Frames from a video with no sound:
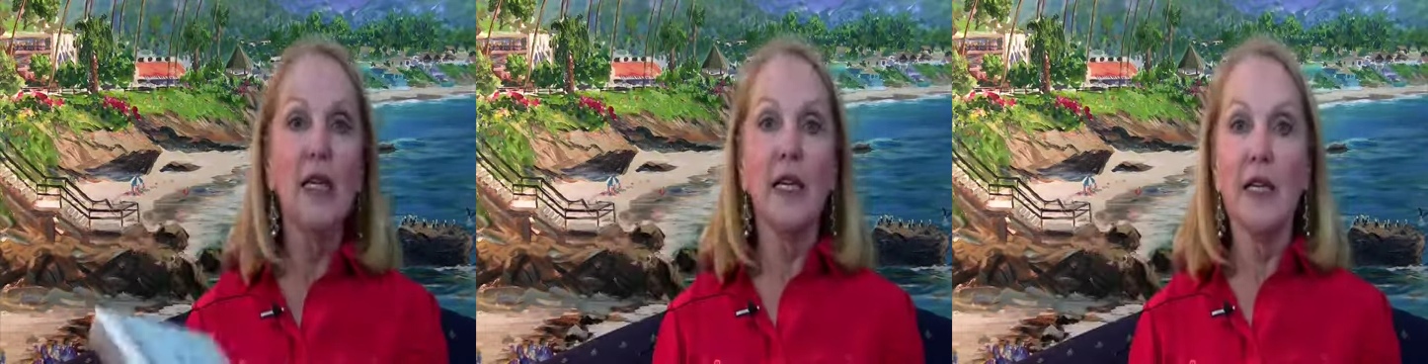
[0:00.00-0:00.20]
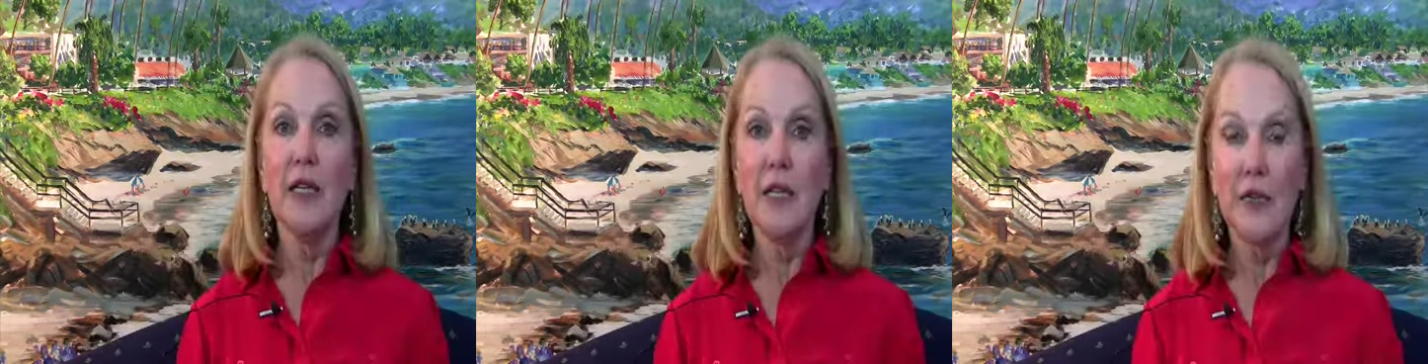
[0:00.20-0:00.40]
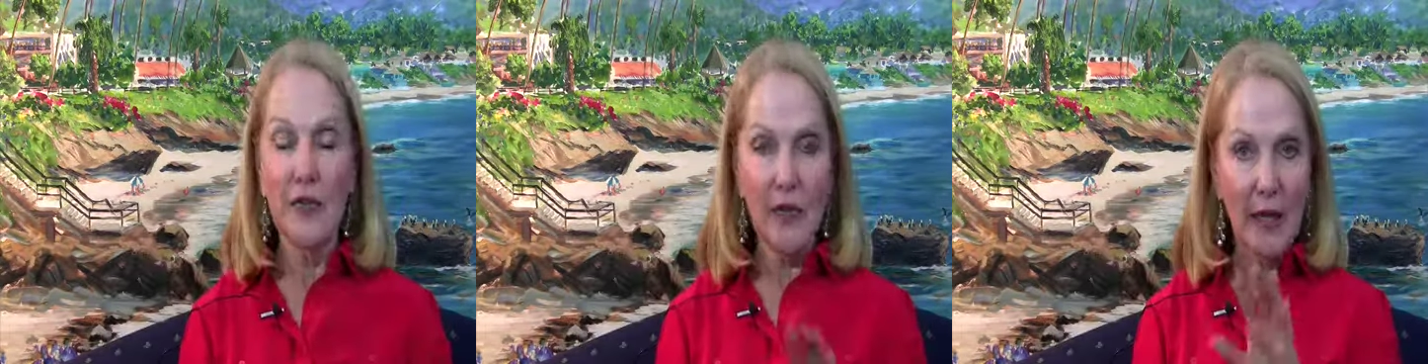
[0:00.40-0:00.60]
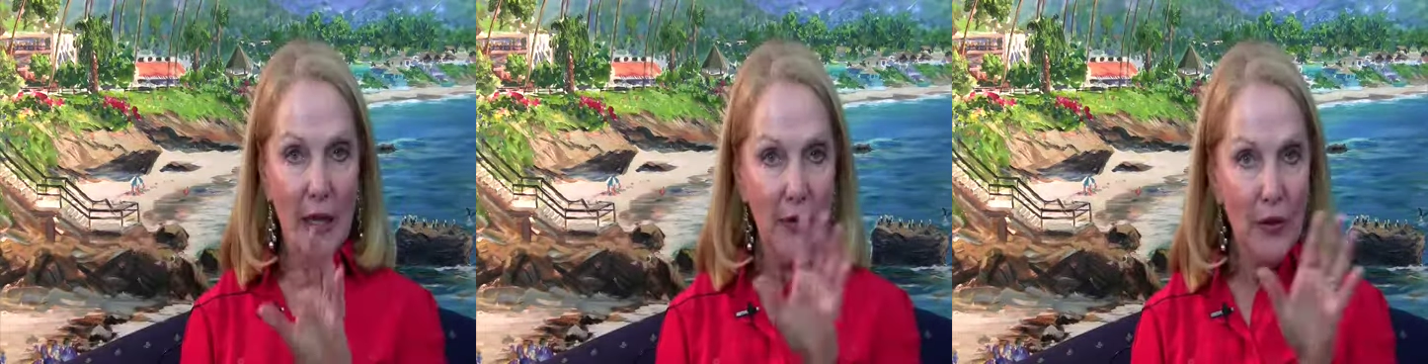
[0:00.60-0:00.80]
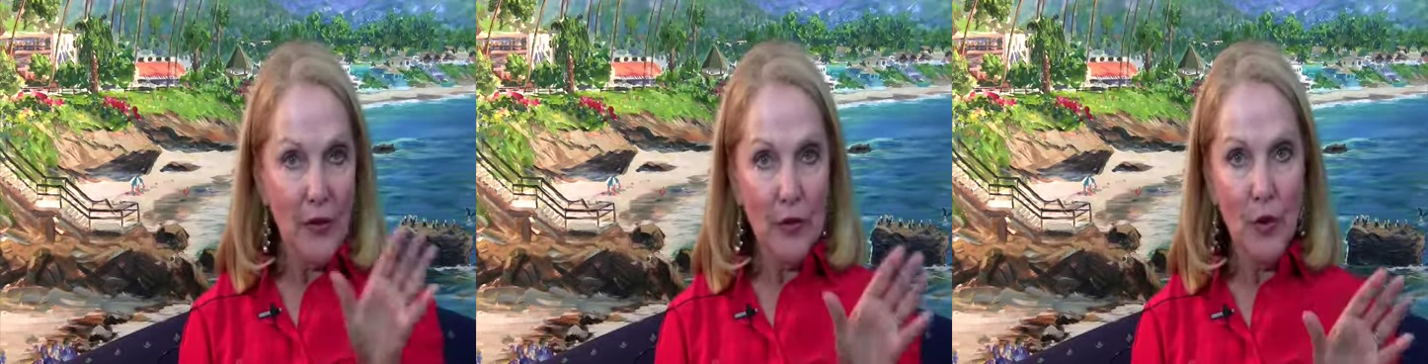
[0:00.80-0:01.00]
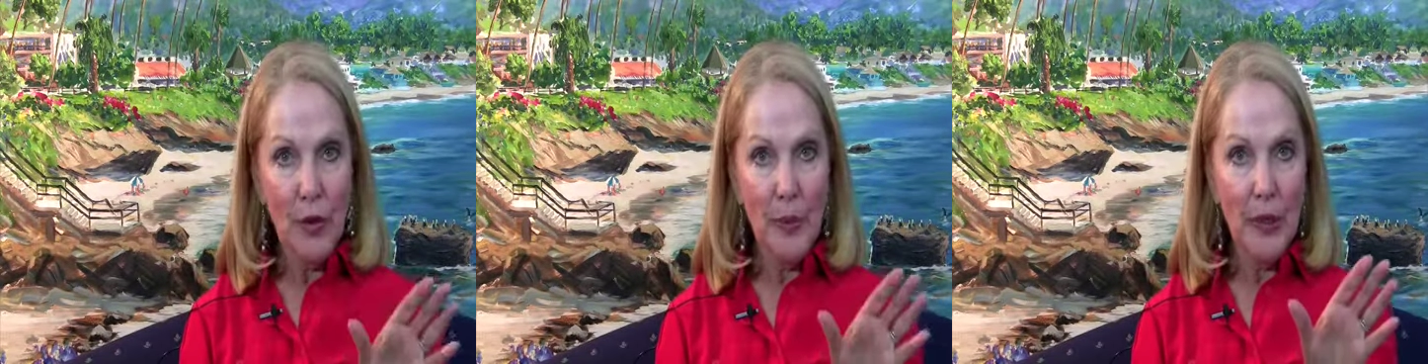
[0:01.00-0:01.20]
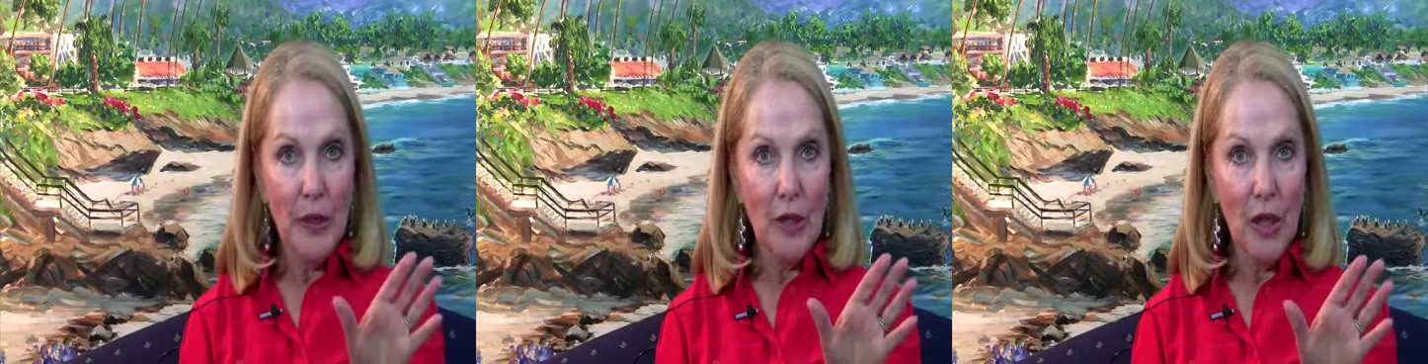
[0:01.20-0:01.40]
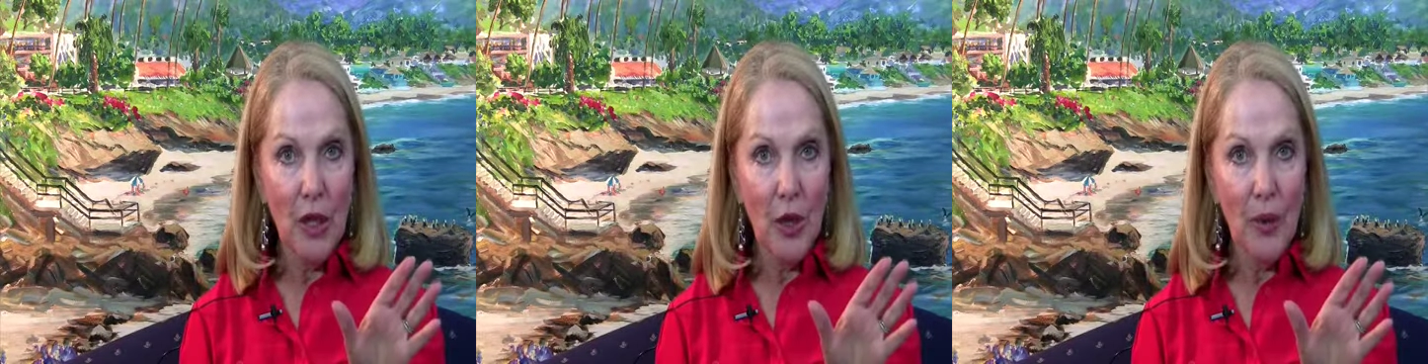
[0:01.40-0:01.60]
is fill out the form
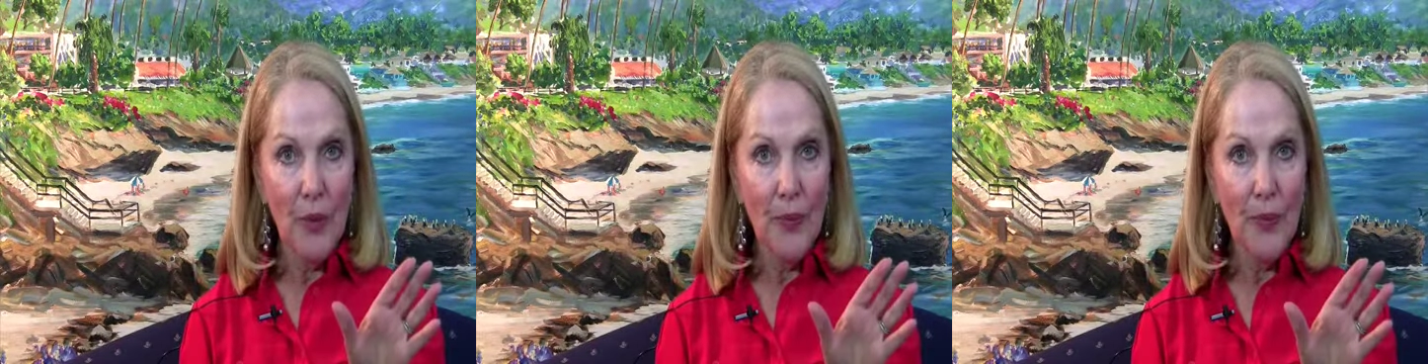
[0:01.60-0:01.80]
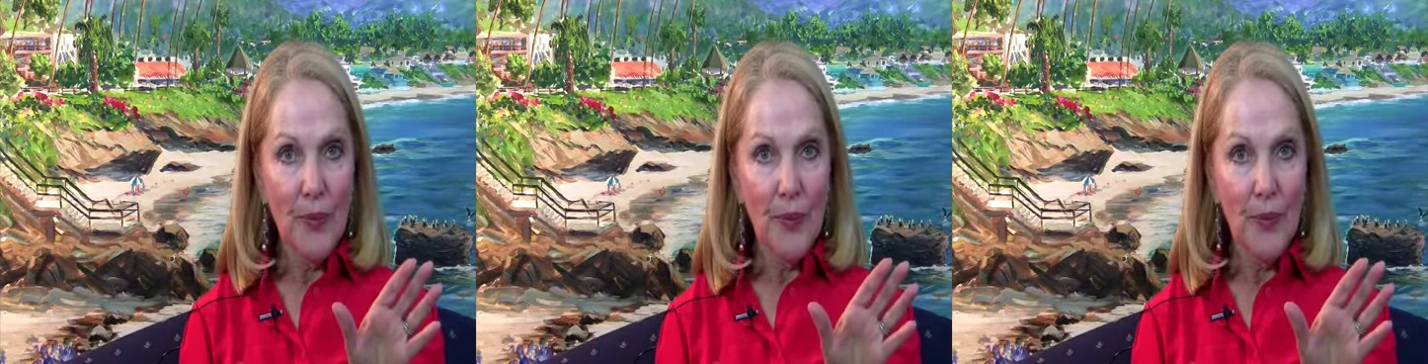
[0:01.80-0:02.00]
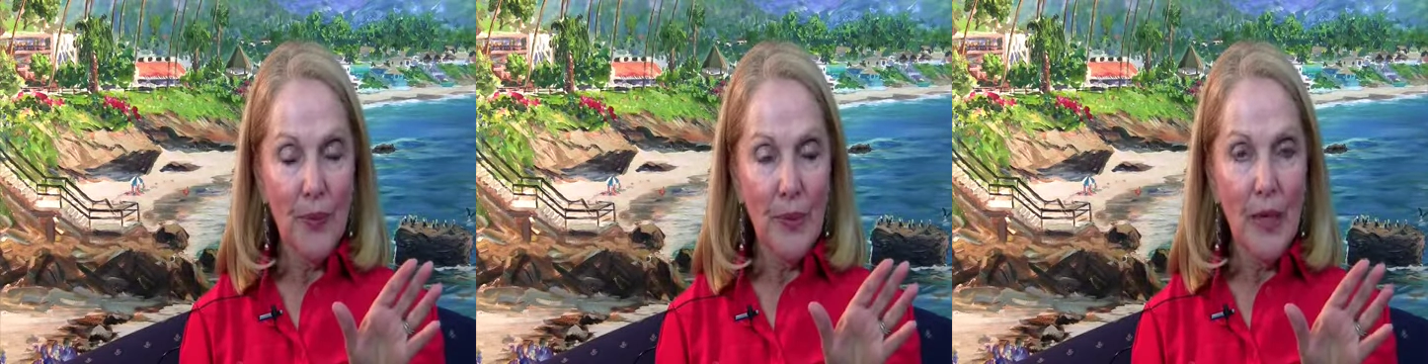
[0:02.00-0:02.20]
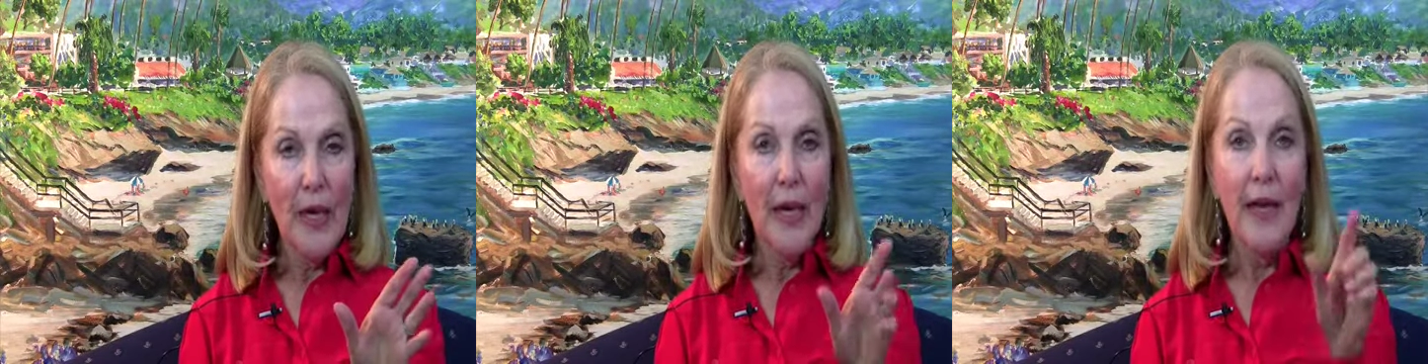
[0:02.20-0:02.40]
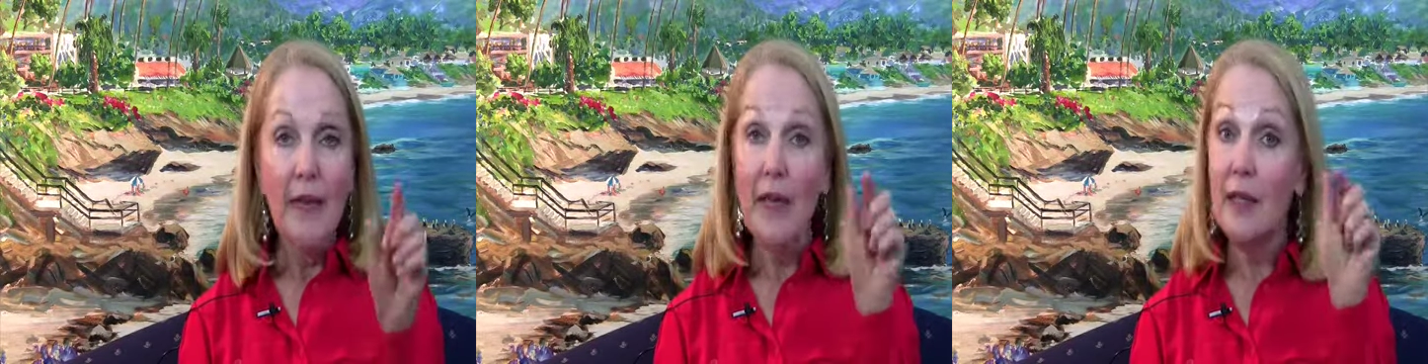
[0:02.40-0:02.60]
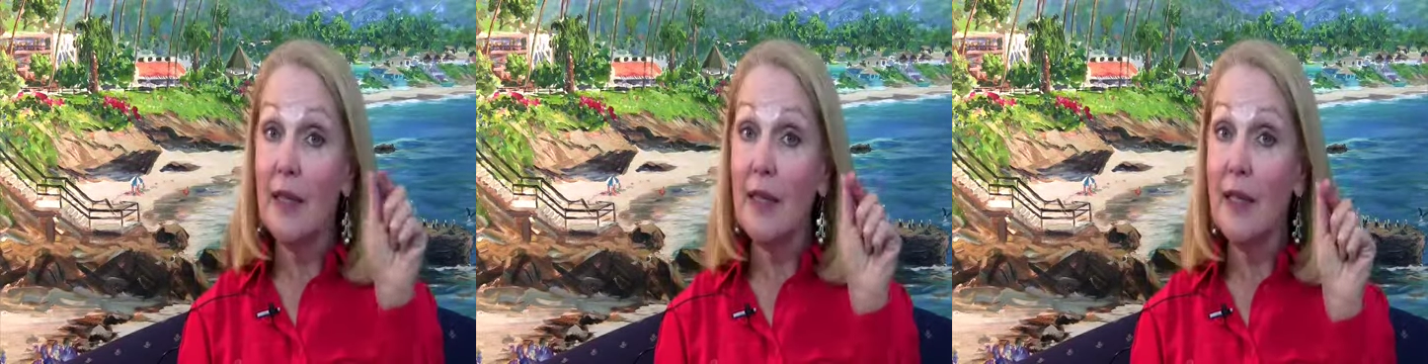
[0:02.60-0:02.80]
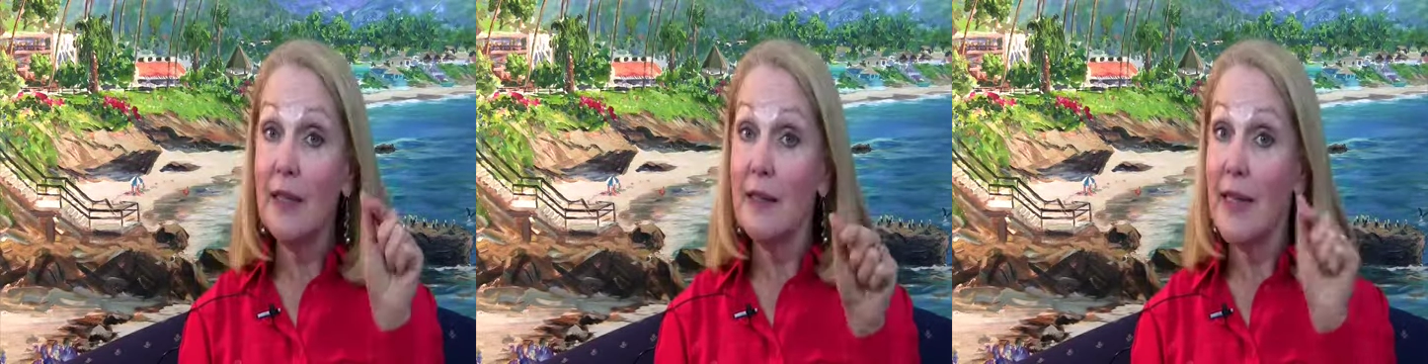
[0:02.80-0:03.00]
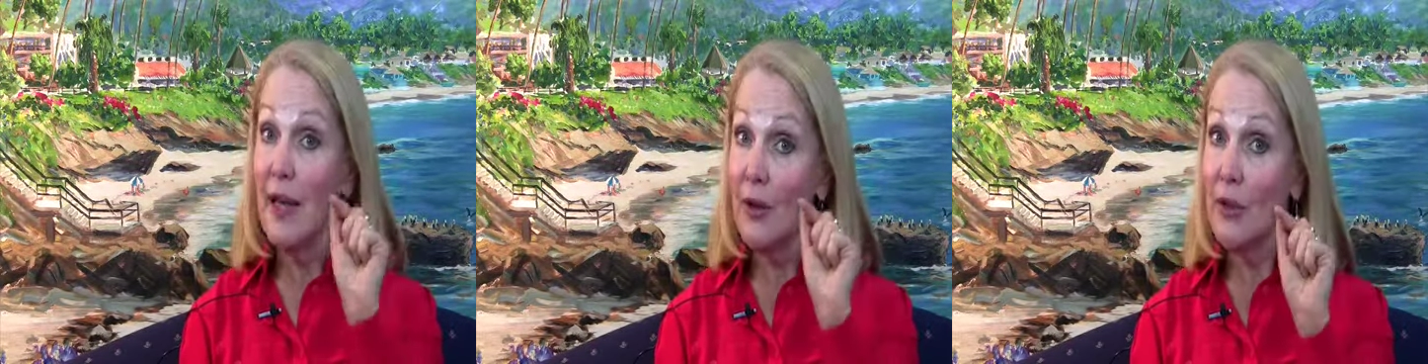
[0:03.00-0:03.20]
below and then
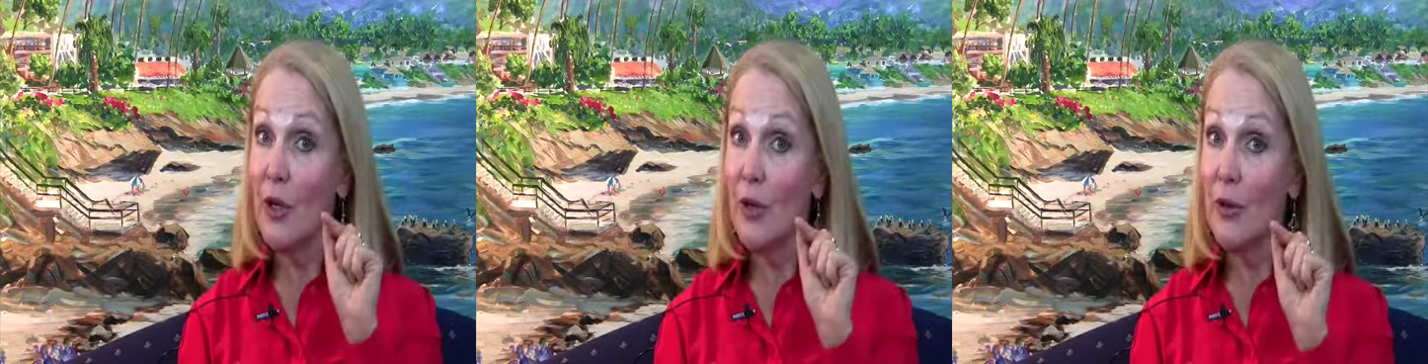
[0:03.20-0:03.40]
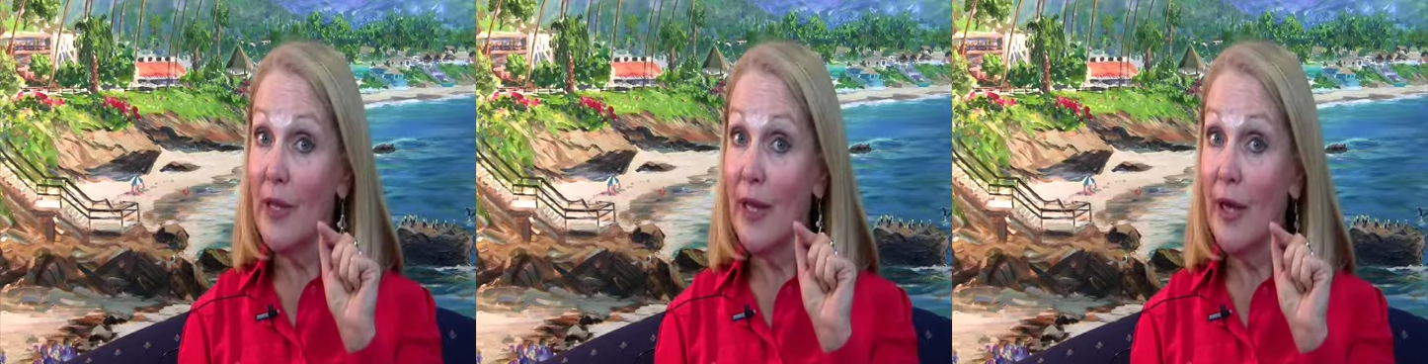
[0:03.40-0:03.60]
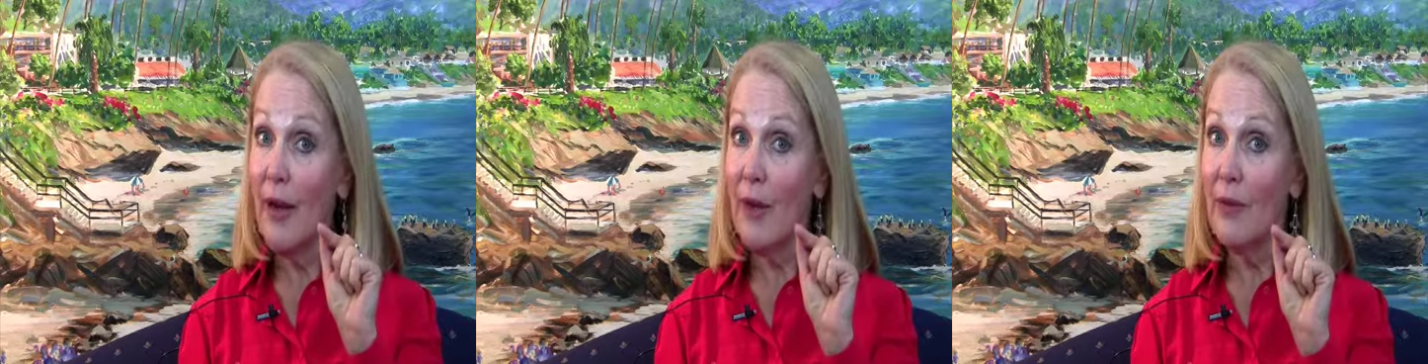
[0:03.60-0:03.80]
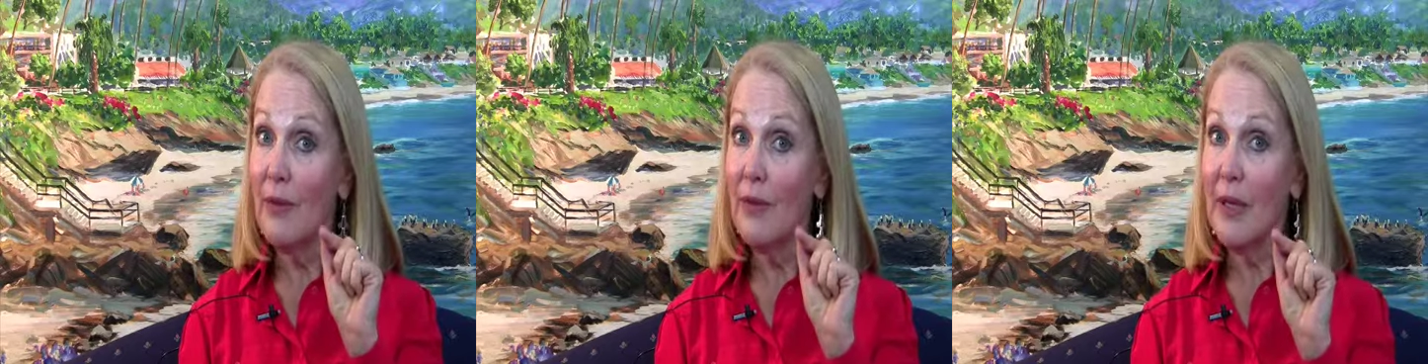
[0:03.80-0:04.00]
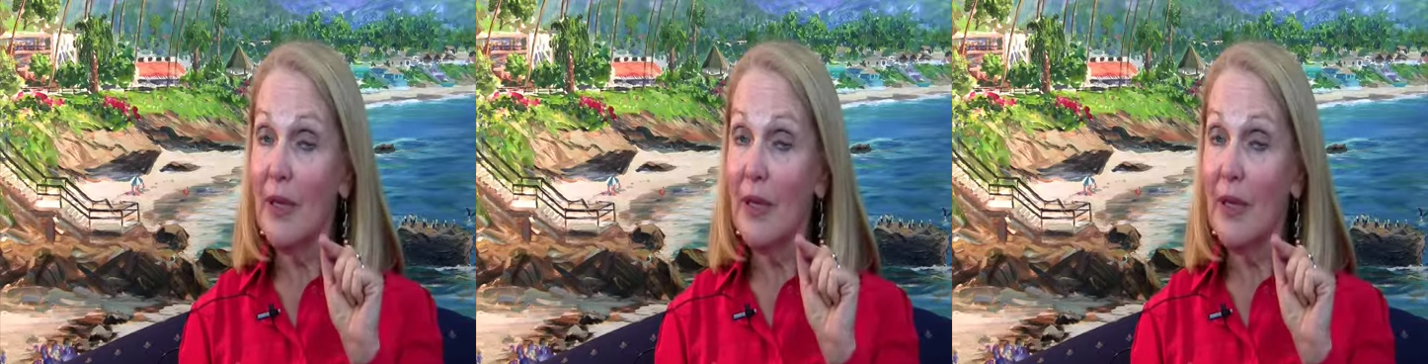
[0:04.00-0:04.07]
click Download Now.